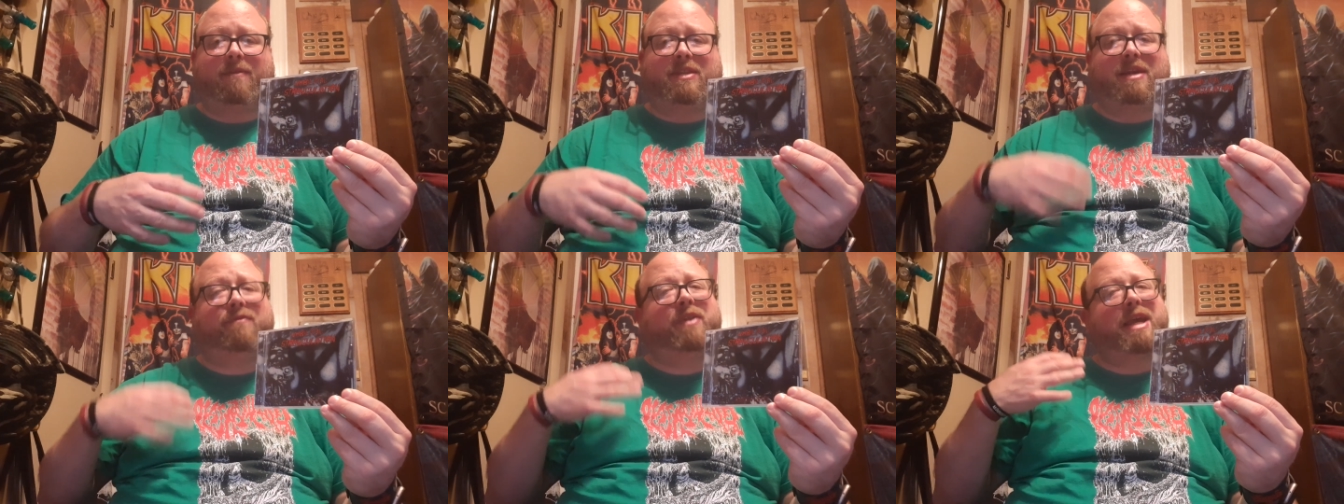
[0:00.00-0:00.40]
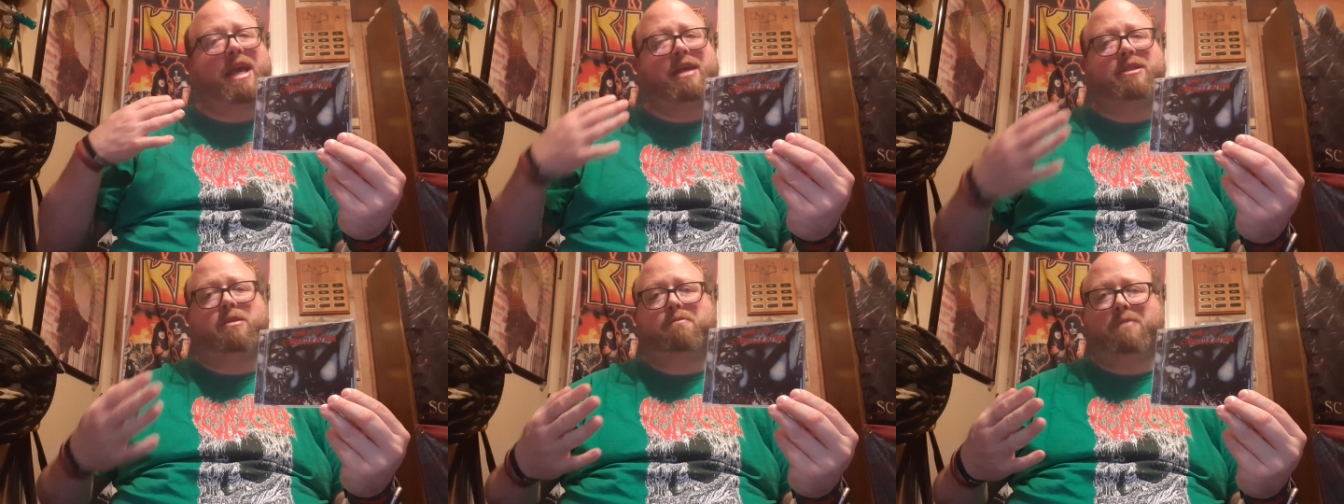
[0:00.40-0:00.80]
It definitely
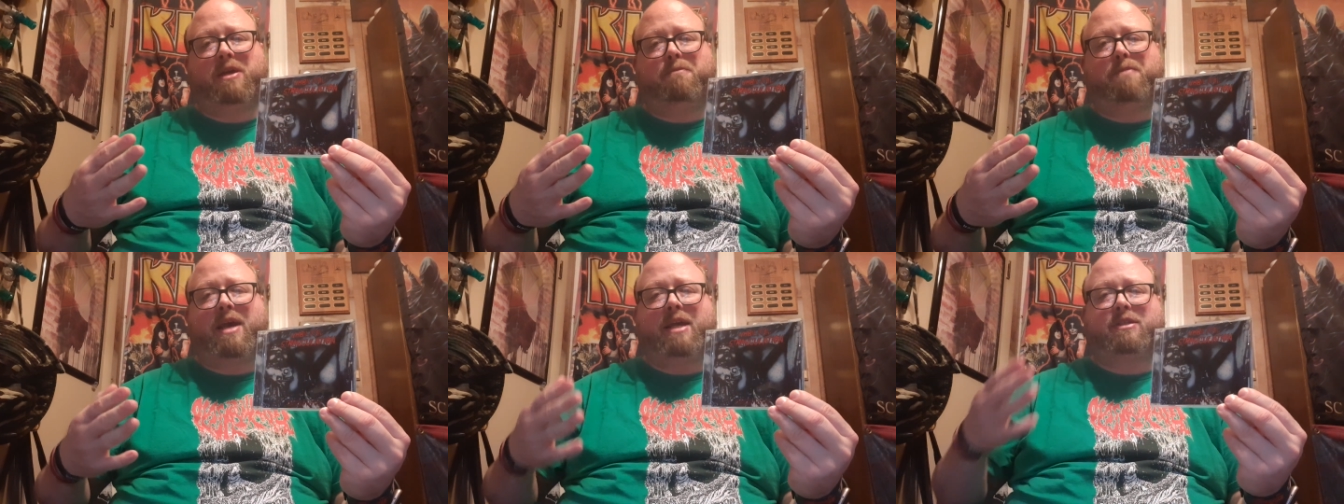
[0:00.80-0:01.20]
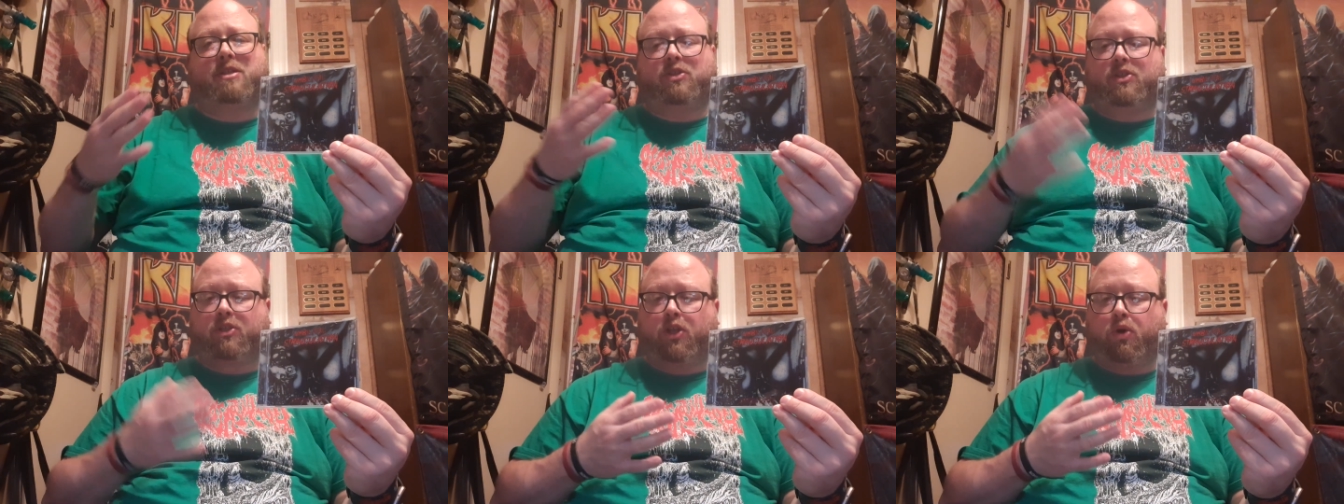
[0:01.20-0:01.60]
has the mid-paced
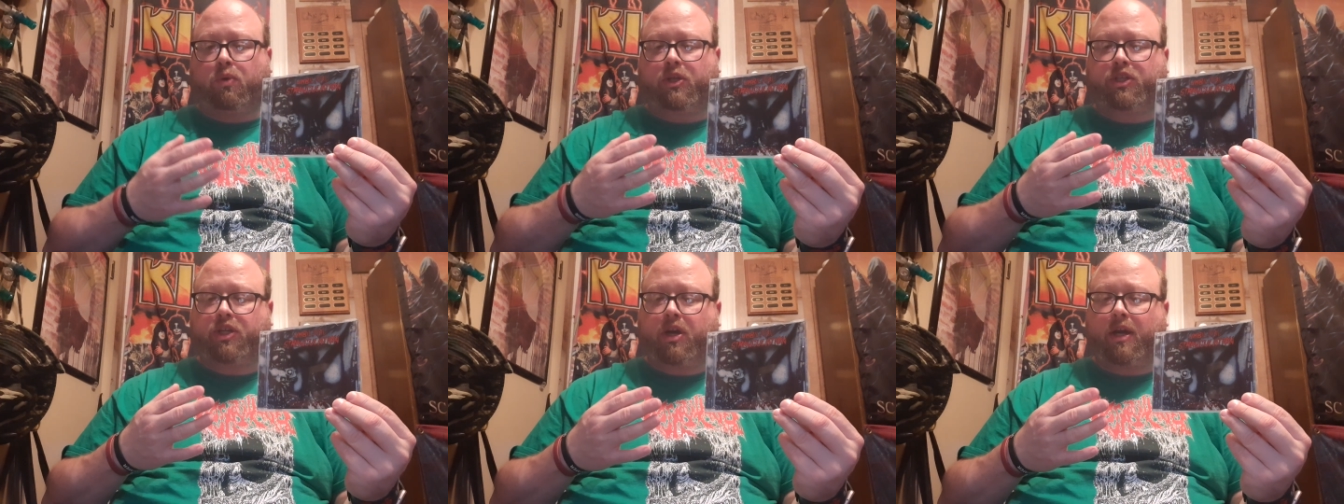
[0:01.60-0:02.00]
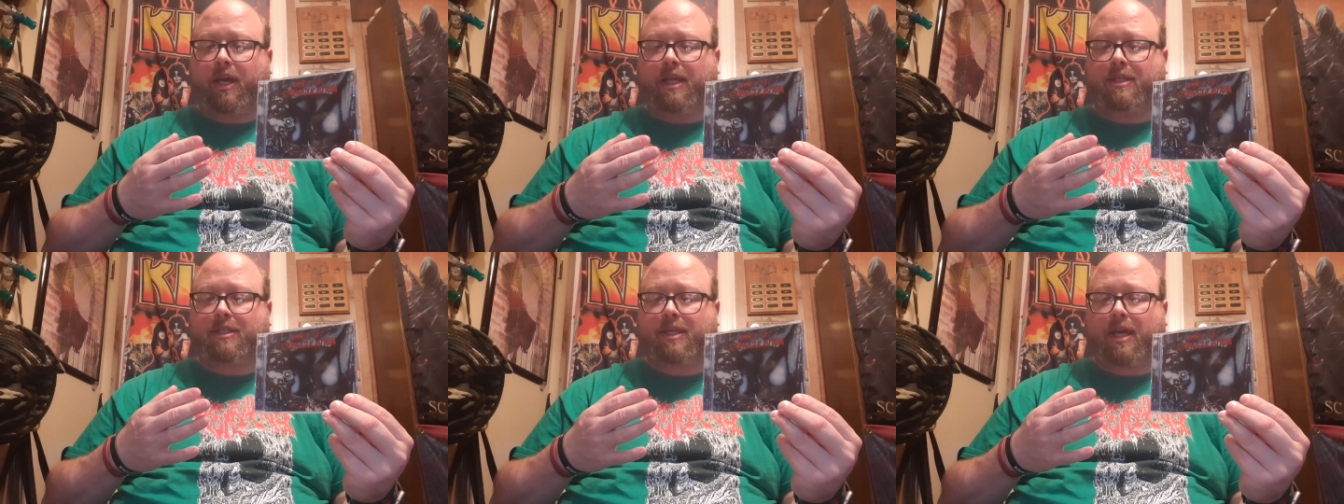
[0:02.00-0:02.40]
and slower
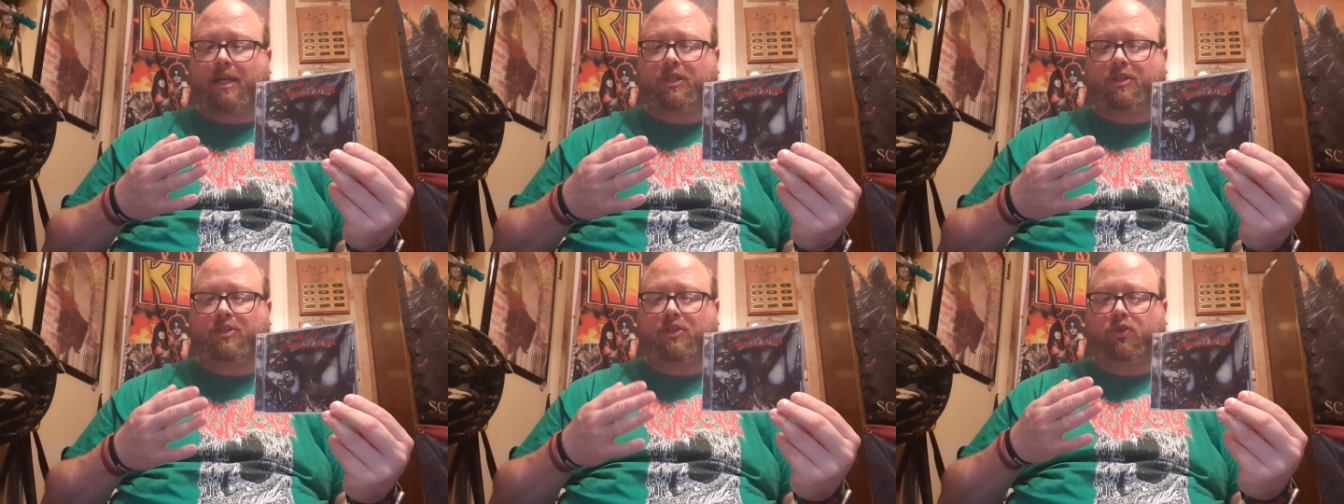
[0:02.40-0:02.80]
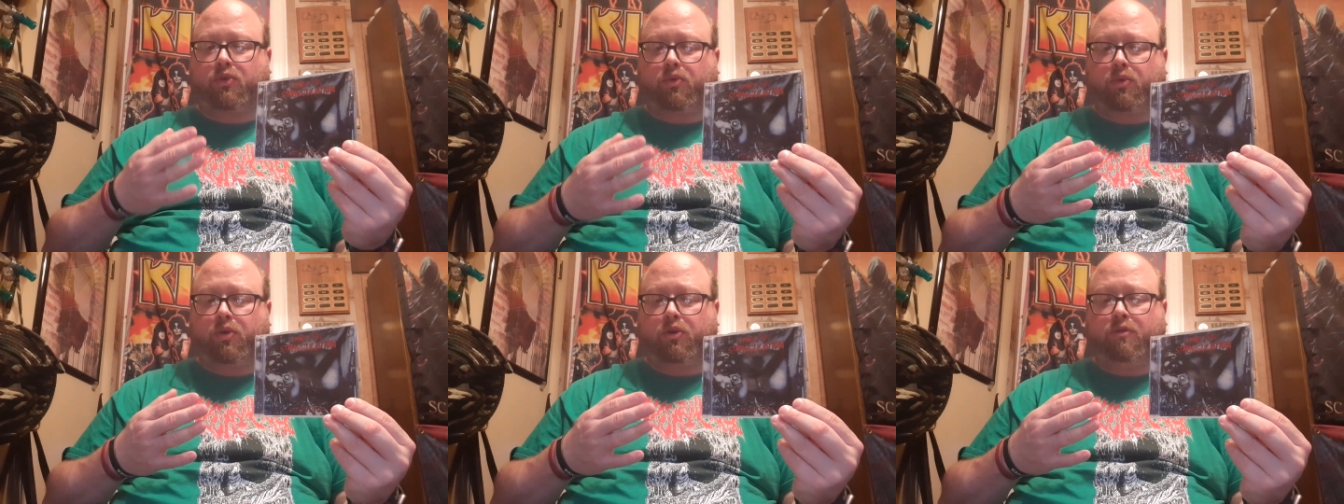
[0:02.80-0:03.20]
chuggy sections and
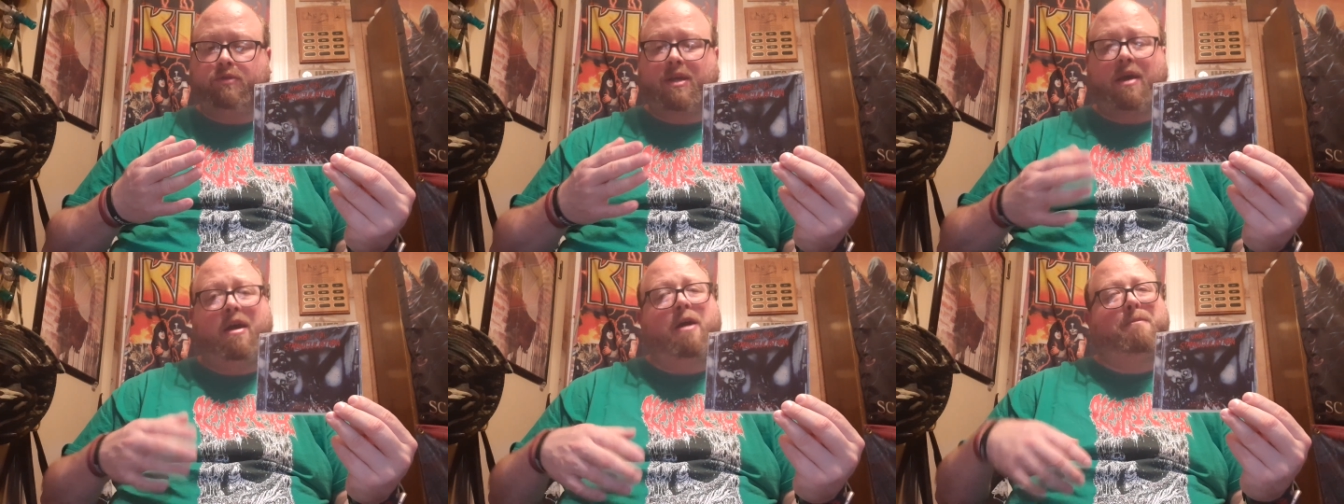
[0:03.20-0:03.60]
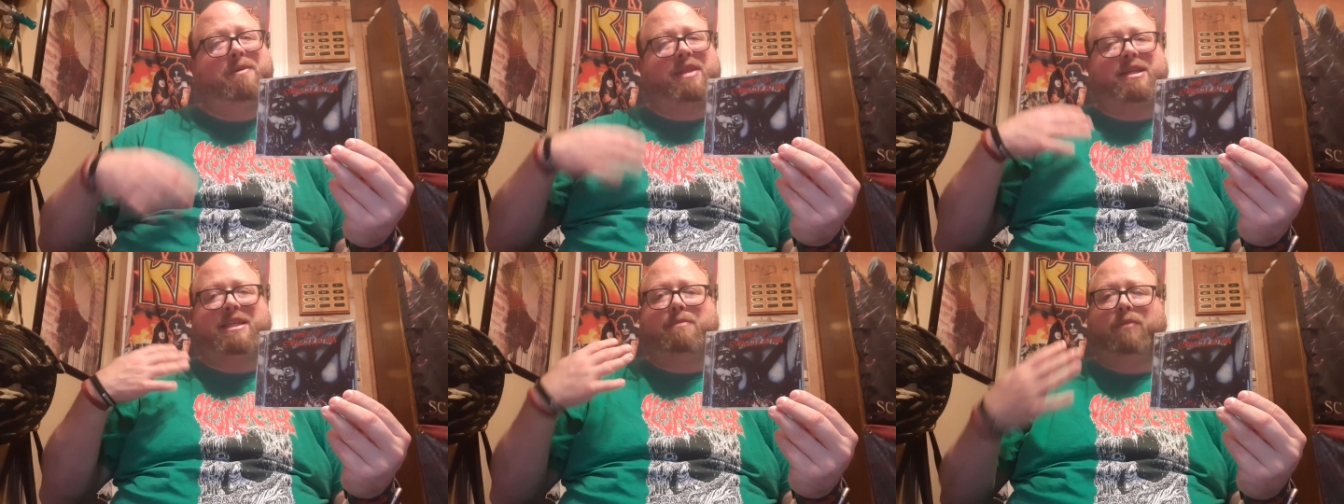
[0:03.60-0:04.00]
grooves, but
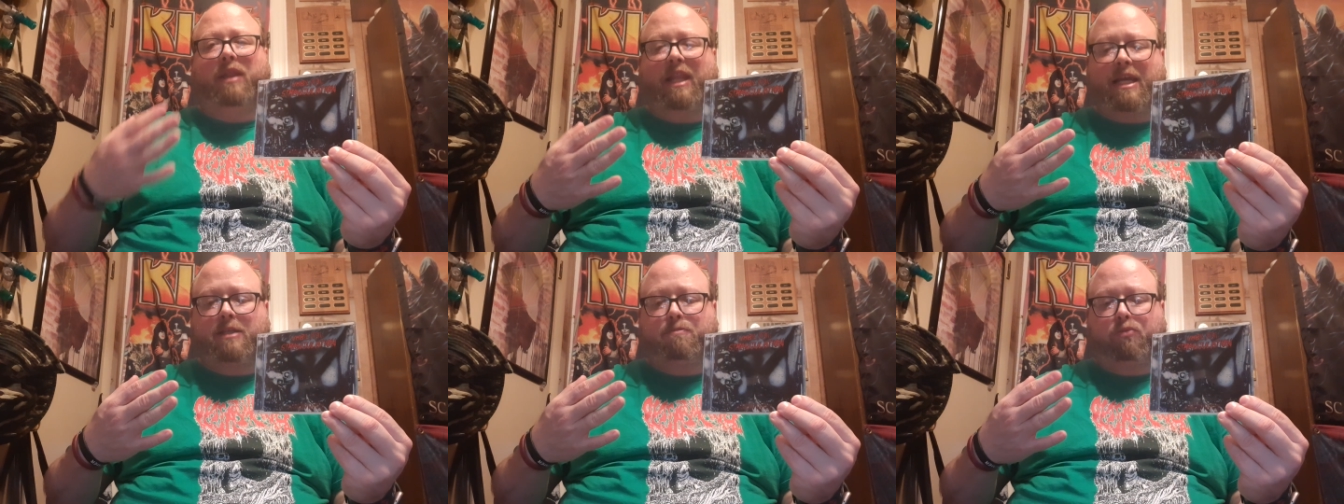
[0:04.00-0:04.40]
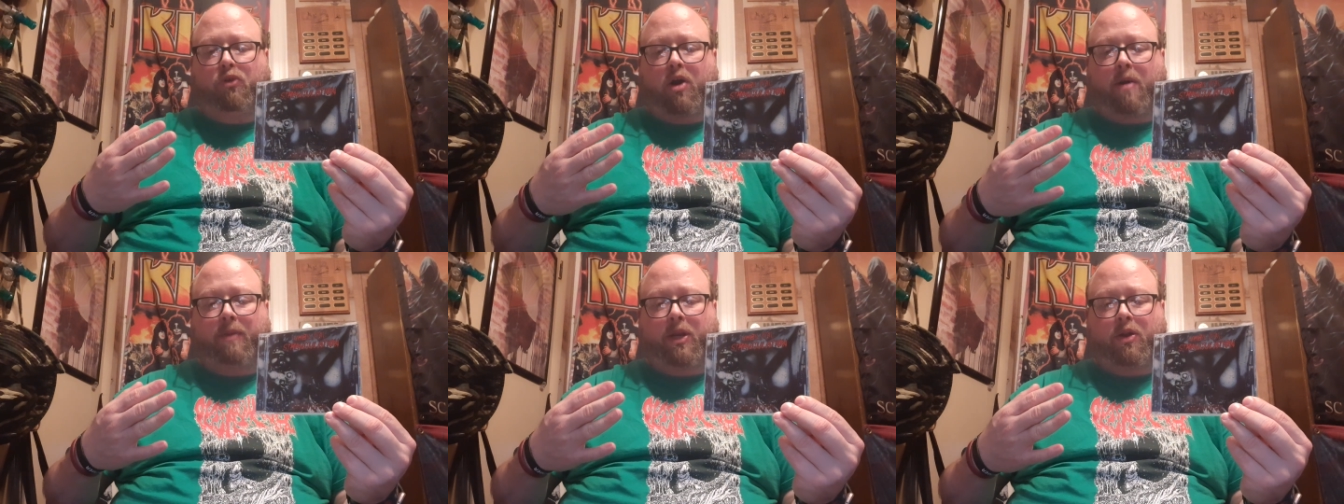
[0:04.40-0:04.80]
they seem less
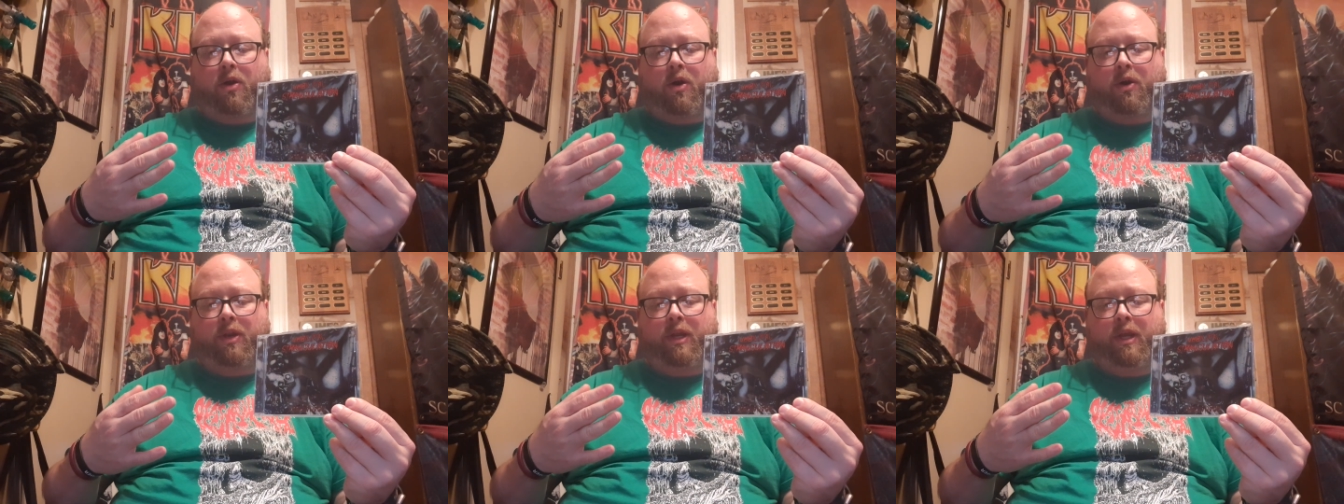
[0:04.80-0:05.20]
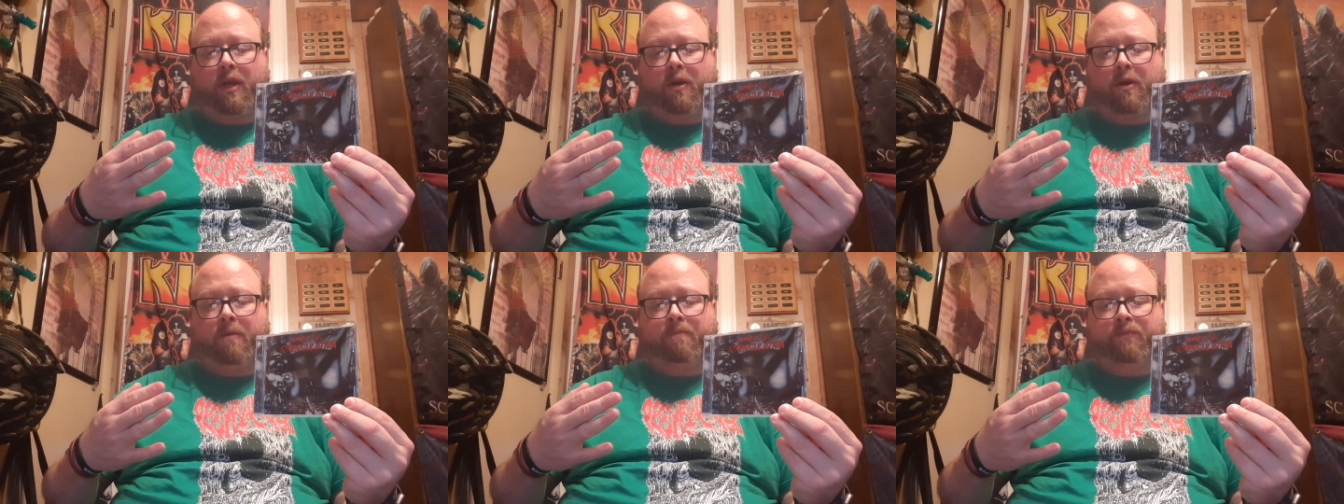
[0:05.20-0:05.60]
prominent on
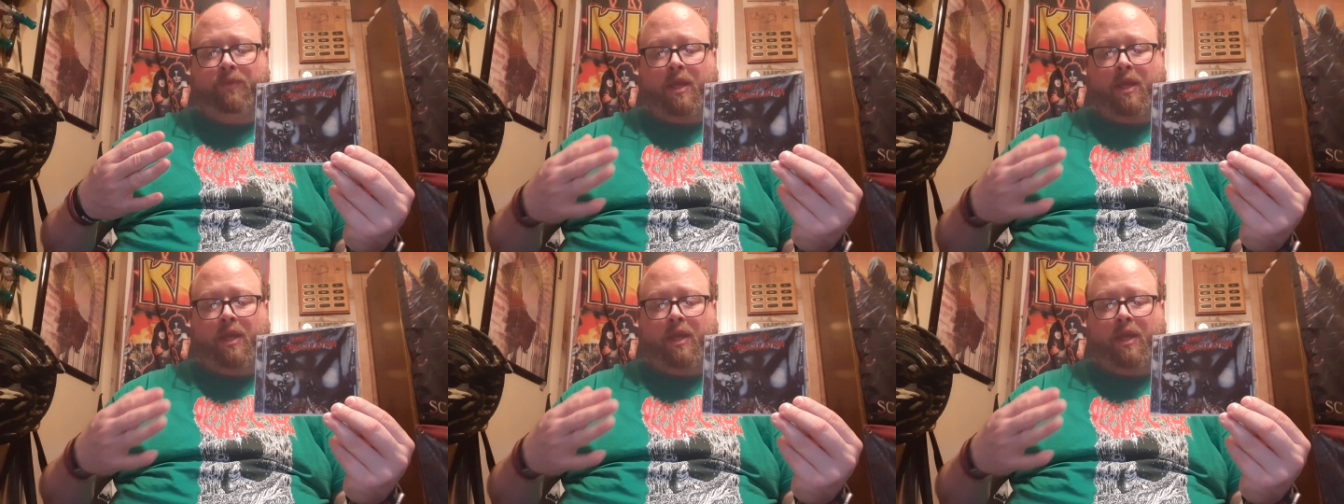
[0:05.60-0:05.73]
here.